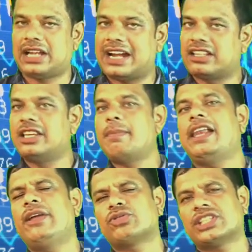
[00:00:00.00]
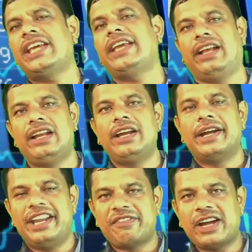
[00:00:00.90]
At the Diwali you see
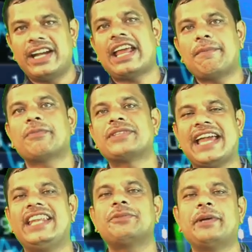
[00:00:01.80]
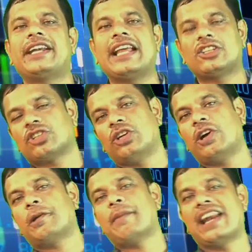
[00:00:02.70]
different type of Chinese materials on
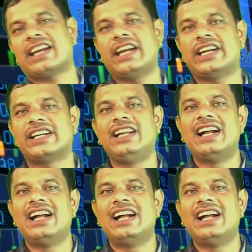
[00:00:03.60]
our market,